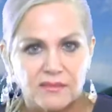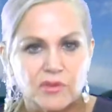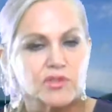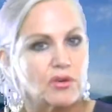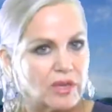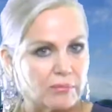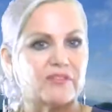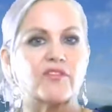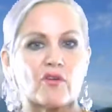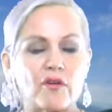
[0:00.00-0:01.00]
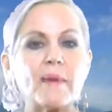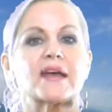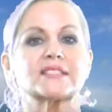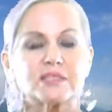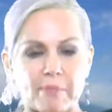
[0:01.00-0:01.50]
We were talking before
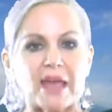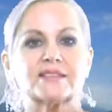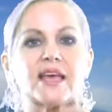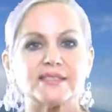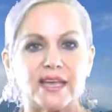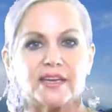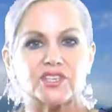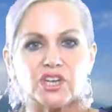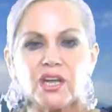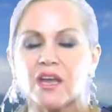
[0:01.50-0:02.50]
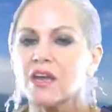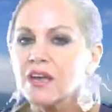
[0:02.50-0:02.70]
about space has energy.